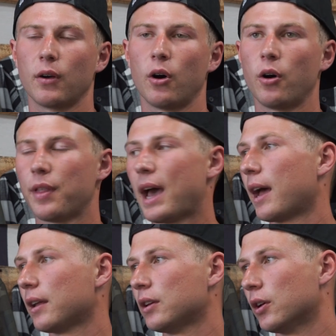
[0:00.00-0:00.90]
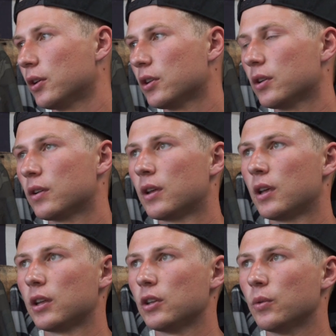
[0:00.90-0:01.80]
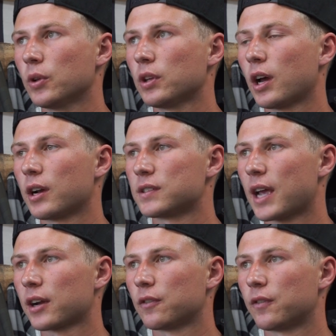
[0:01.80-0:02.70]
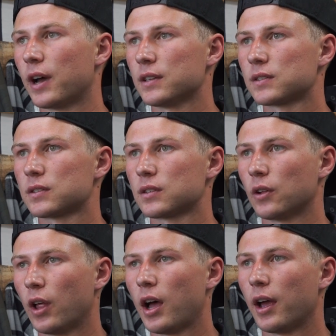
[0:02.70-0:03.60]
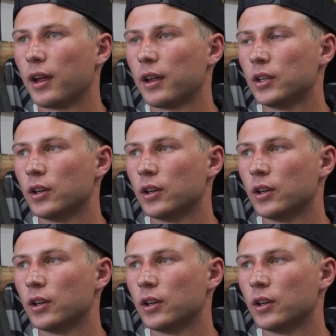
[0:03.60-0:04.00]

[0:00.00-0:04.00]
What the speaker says: all that, you really got to sacrifice a lot,